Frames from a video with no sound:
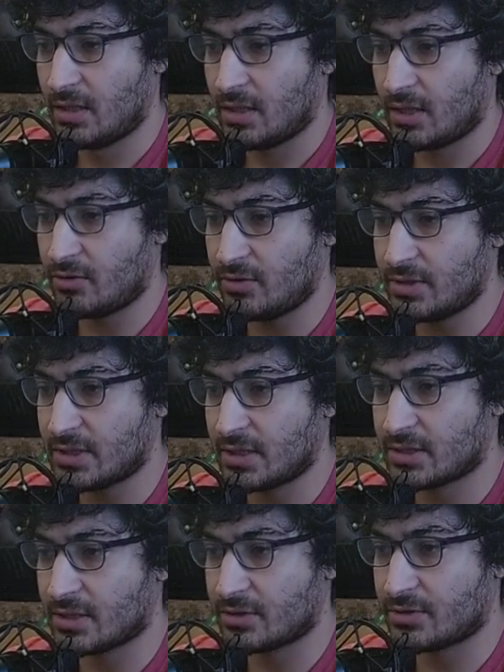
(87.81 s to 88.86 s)
I know he's gonna
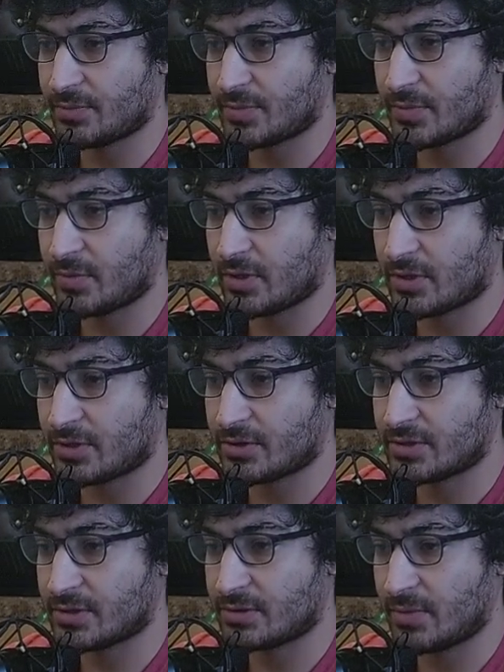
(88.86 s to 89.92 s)
start dropping
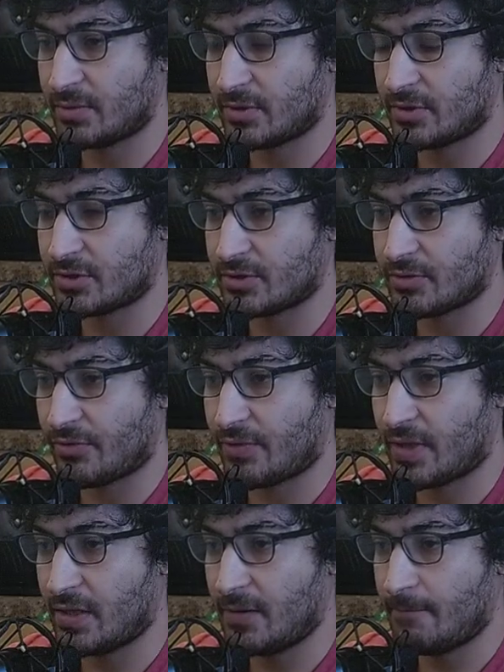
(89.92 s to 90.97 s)
blockers maybe turn 3.